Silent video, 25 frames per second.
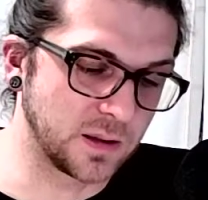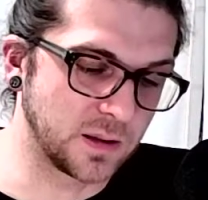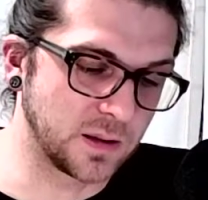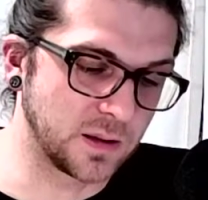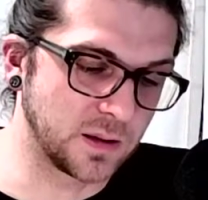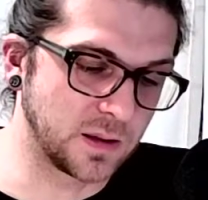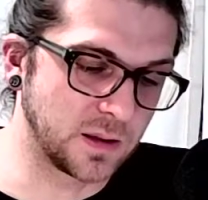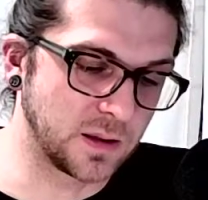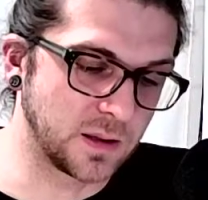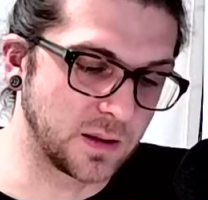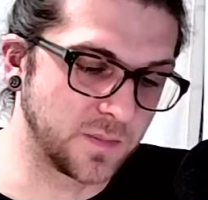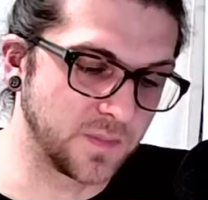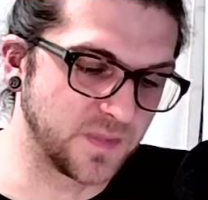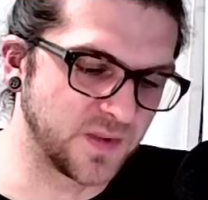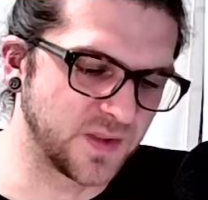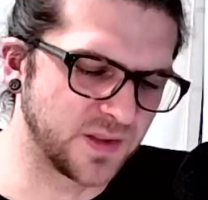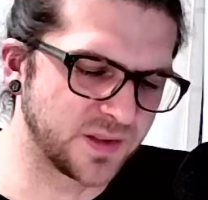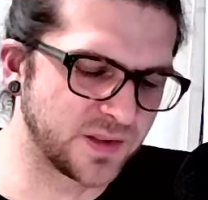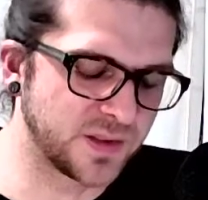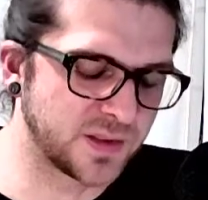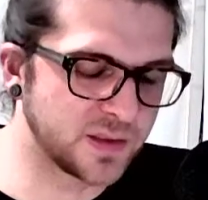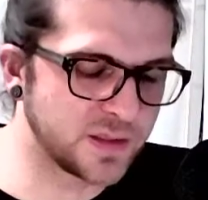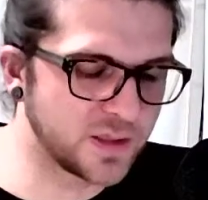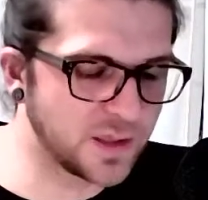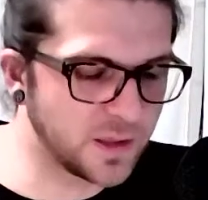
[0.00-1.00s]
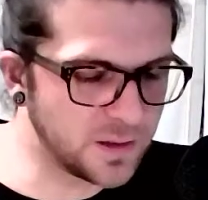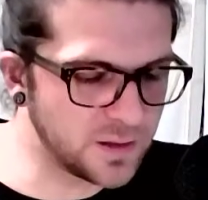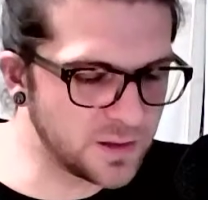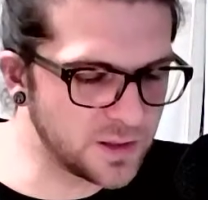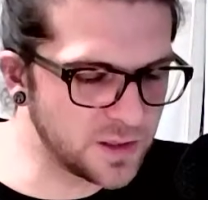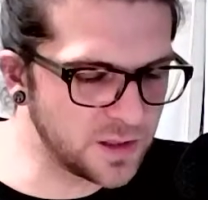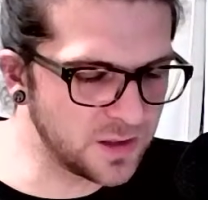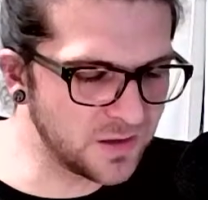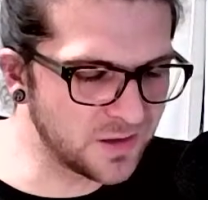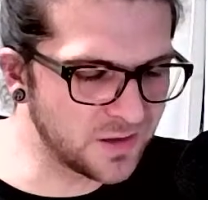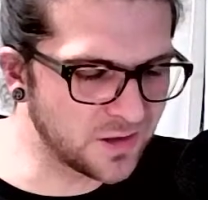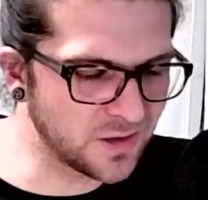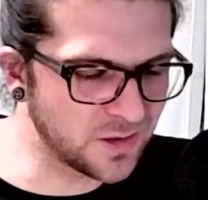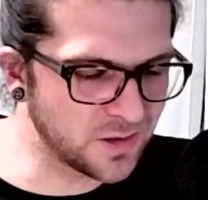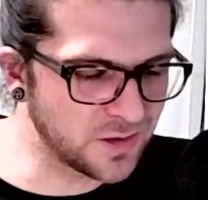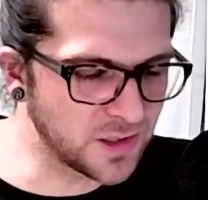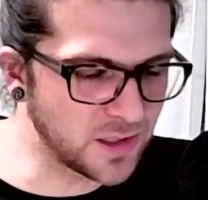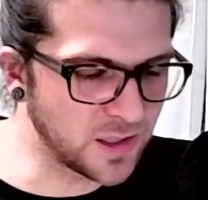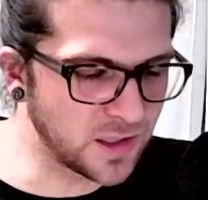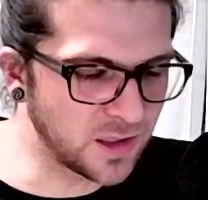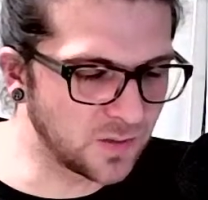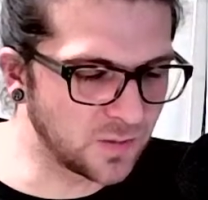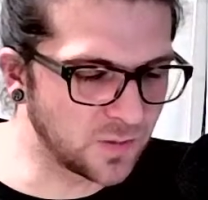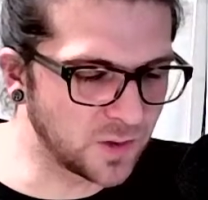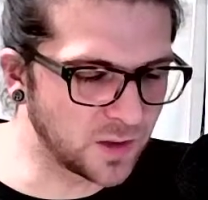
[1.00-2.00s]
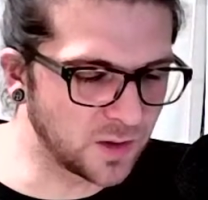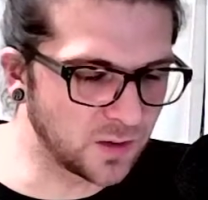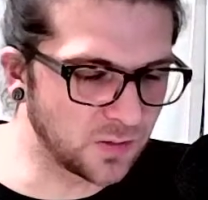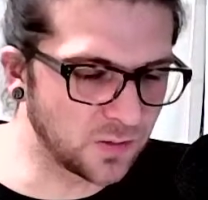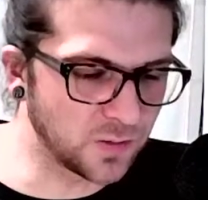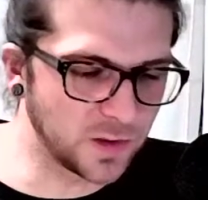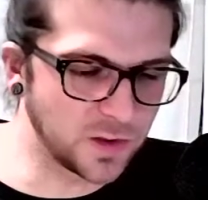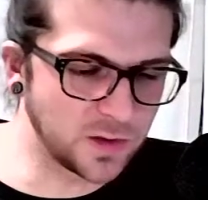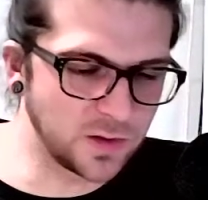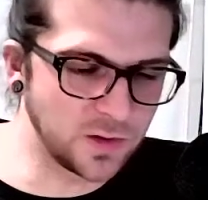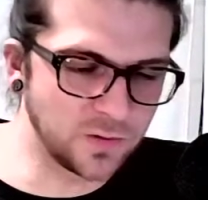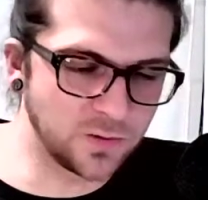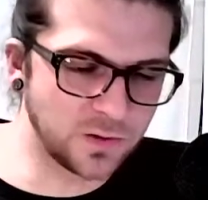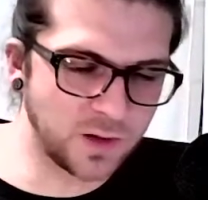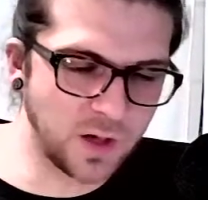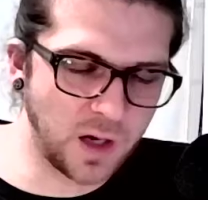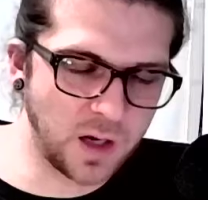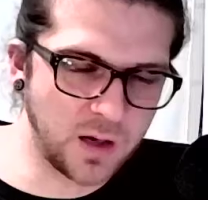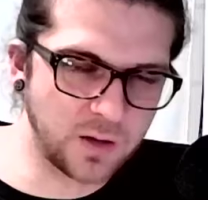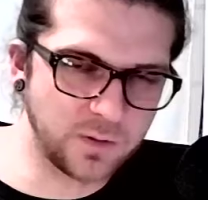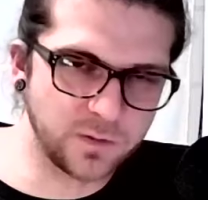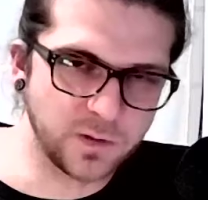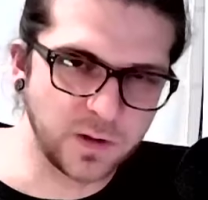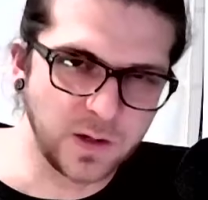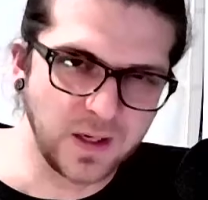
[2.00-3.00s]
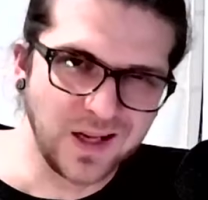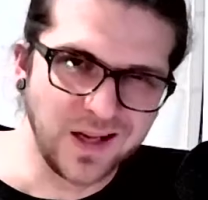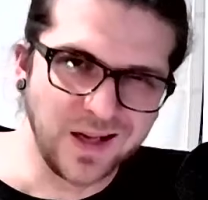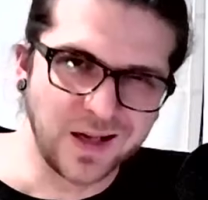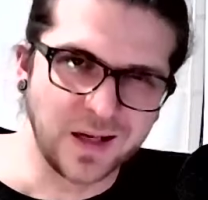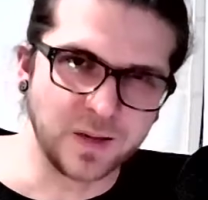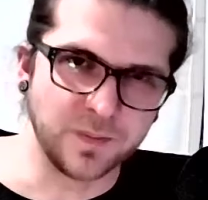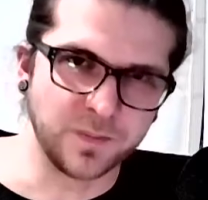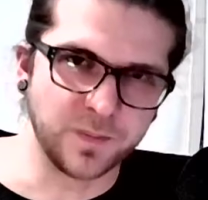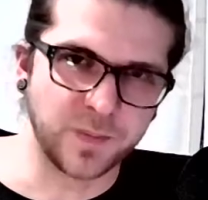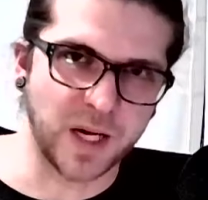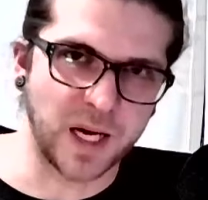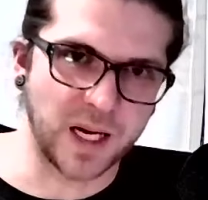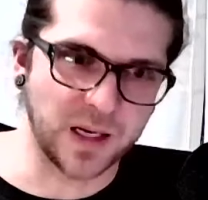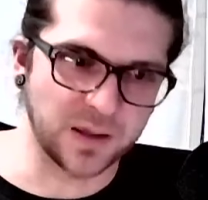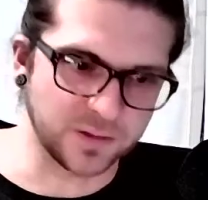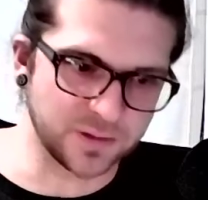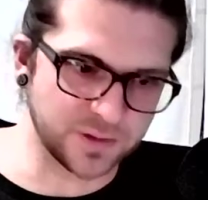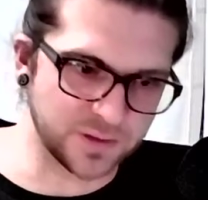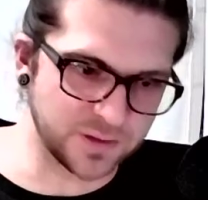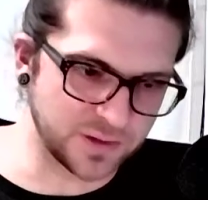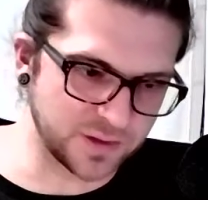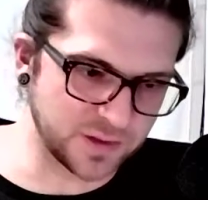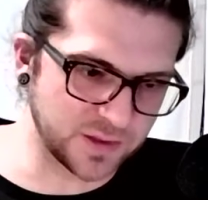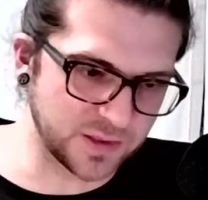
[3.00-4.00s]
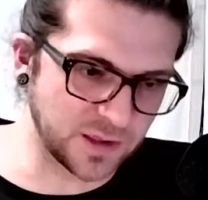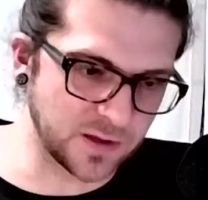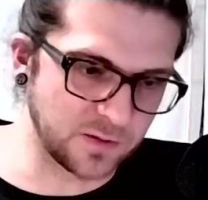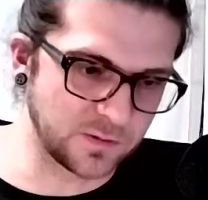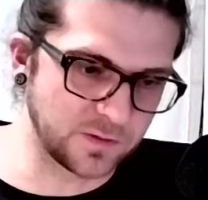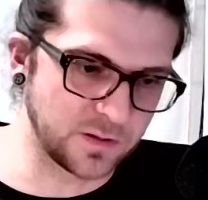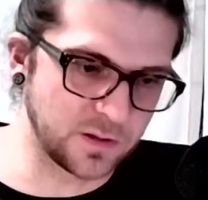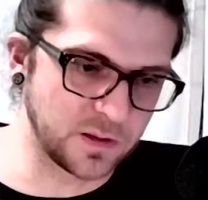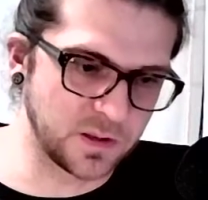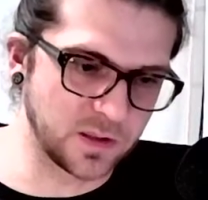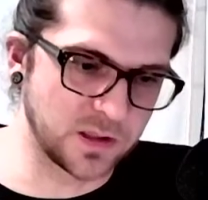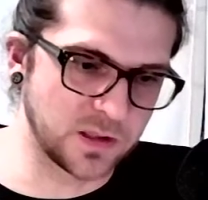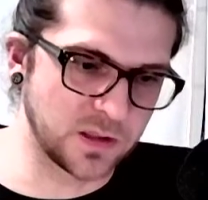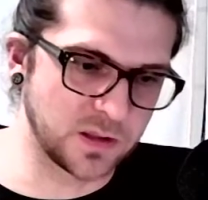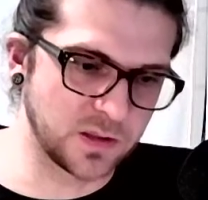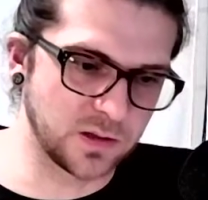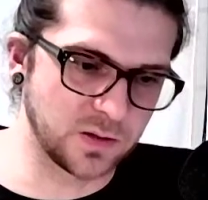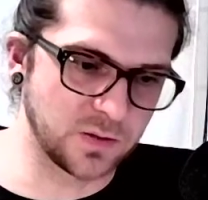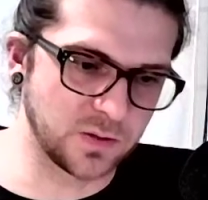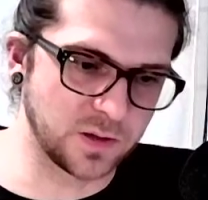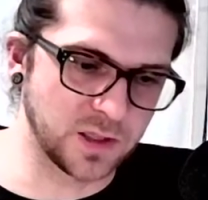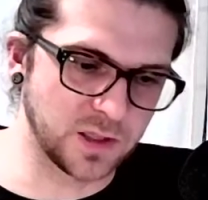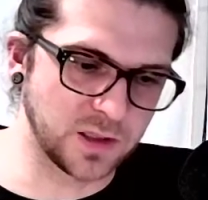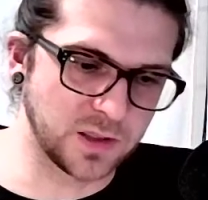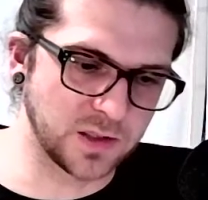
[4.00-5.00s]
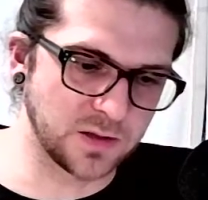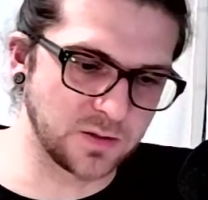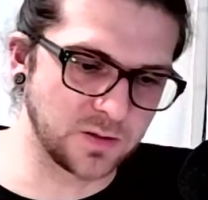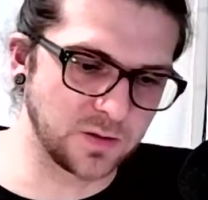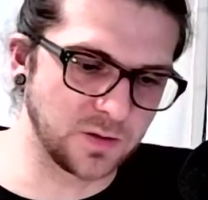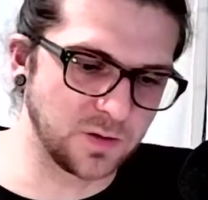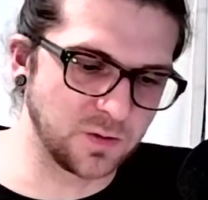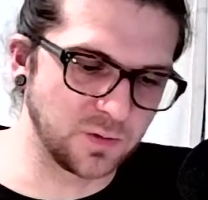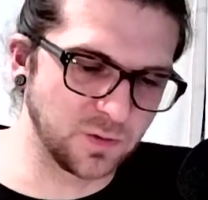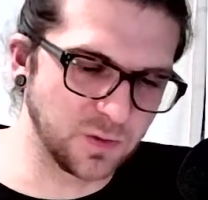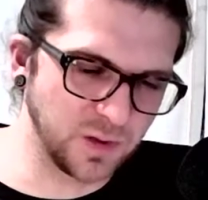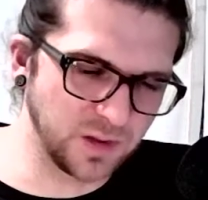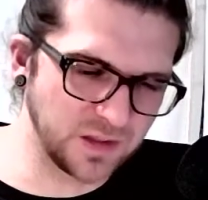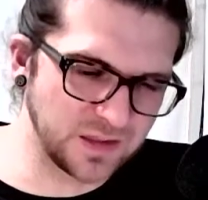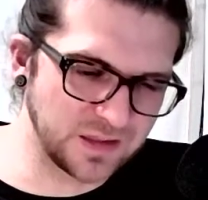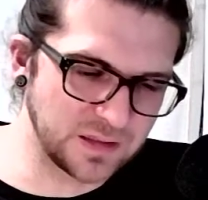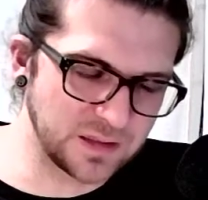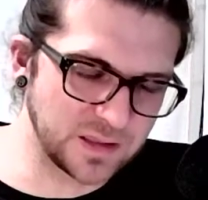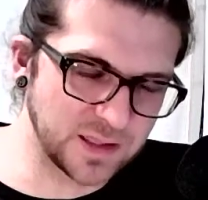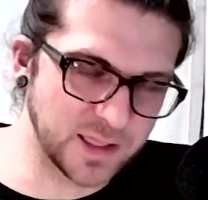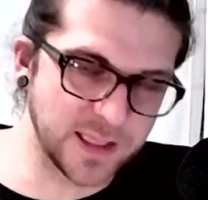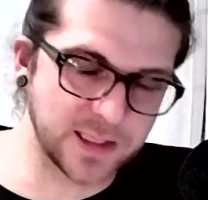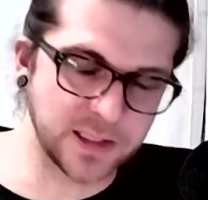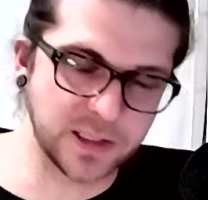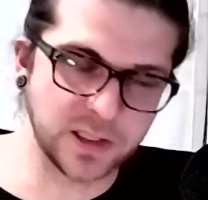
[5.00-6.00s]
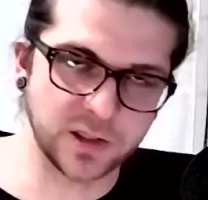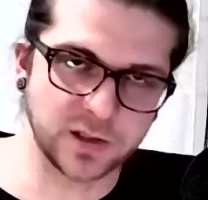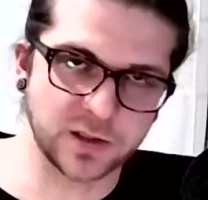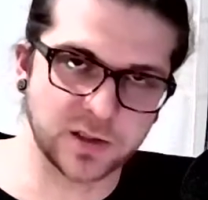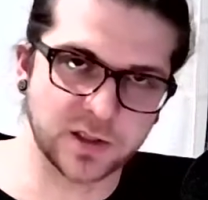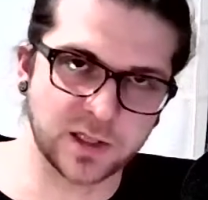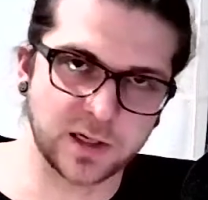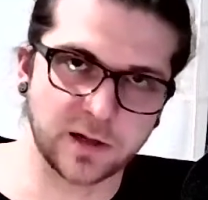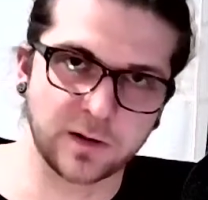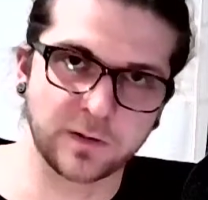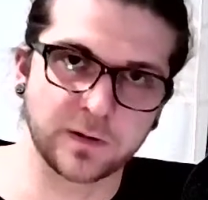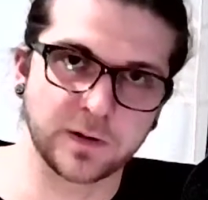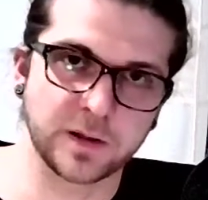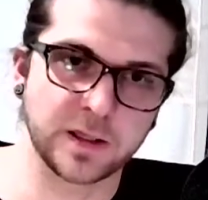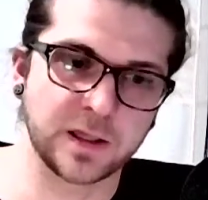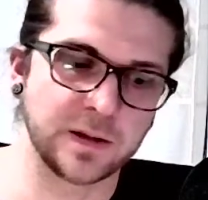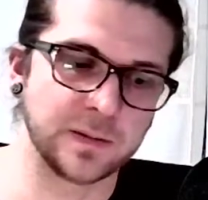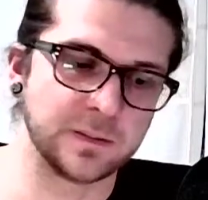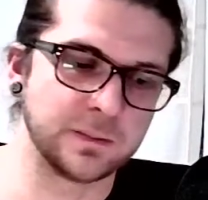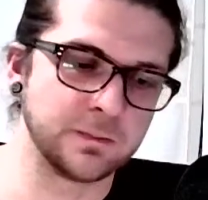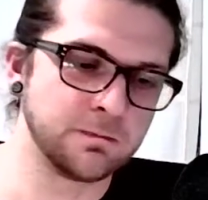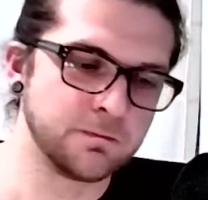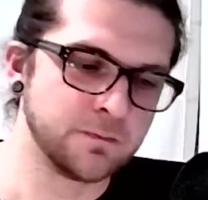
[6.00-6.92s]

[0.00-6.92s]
um, there's this energy associated with it where you've kind of embattled yourself in this situation, or you've really dug yourself in